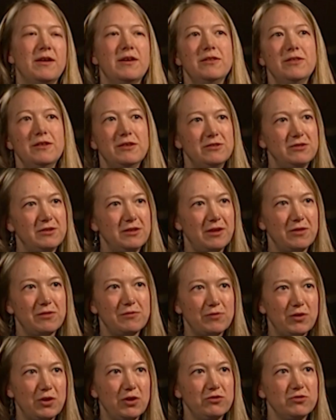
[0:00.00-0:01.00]
There's another
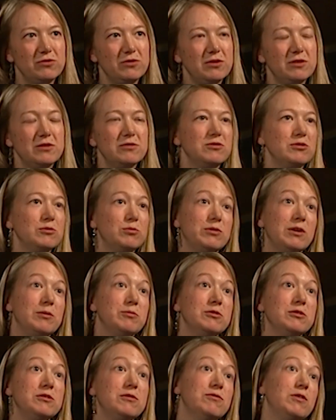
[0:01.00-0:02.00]
version that she was
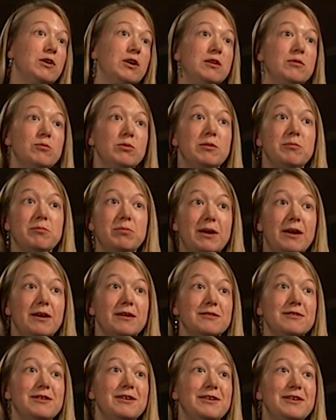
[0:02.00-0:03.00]
absolutely fine and went
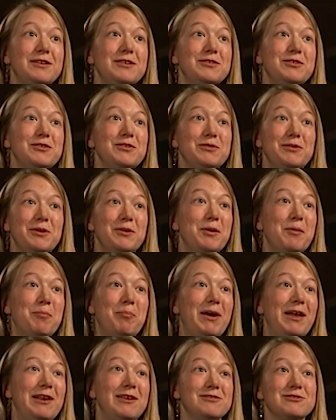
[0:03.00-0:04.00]
back to her
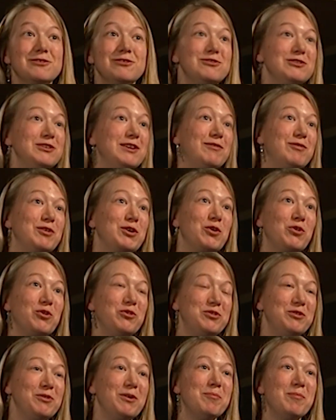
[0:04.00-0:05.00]
palace because she never got
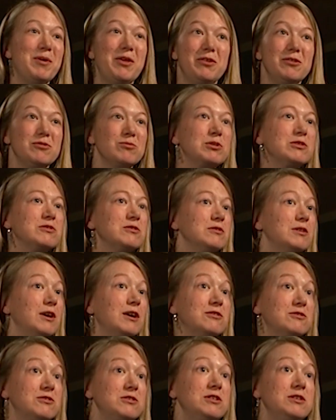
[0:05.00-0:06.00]
to her mother's, which
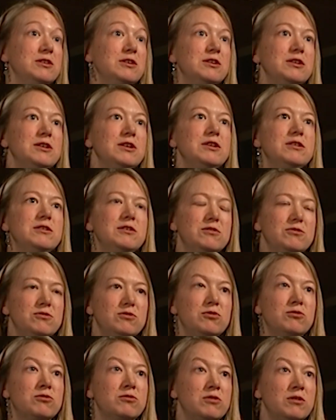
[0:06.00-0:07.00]
actually in India is a
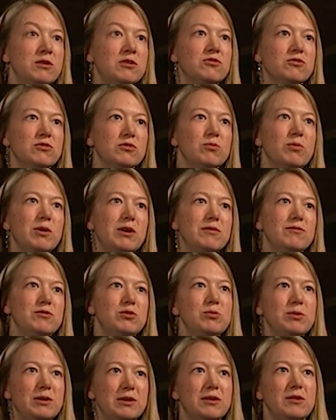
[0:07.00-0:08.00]
traditional way of
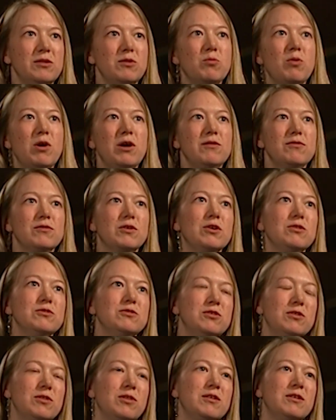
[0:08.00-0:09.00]
doing it. The wife goes
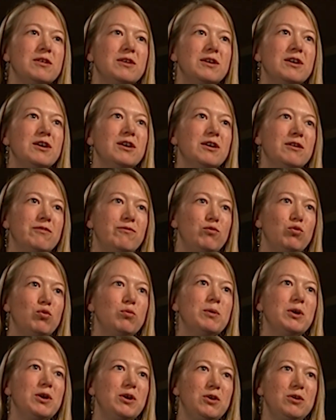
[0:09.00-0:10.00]
to her
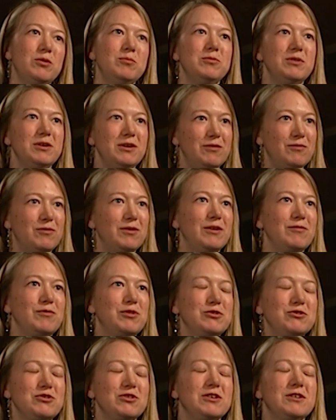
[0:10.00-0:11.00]
former home to have the
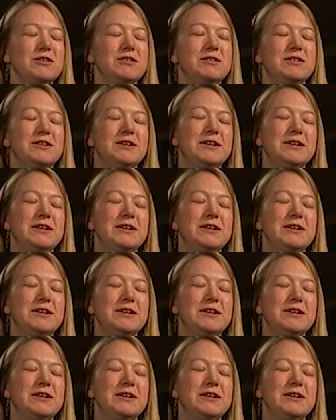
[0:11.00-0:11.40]
child.